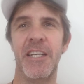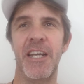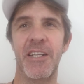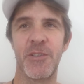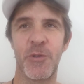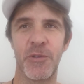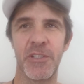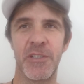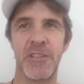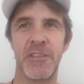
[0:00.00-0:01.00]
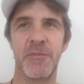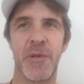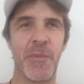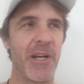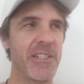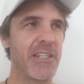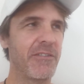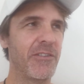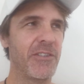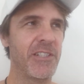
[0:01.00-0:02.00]
and it's causing my brain
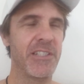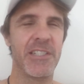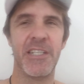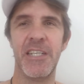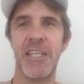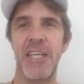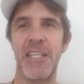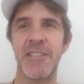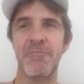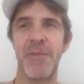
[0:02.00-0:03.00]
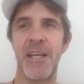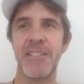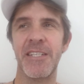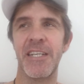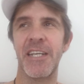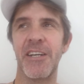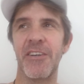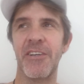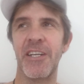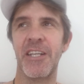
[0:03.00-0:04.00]
stuff because it's amazing
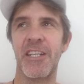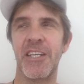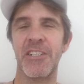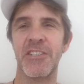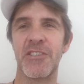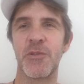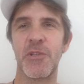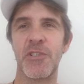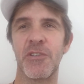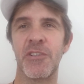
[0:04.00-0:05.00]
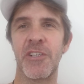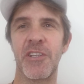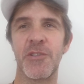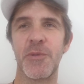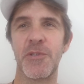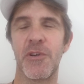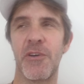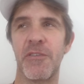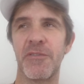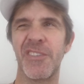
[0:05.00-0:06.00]
how it can just switch on and then switch off.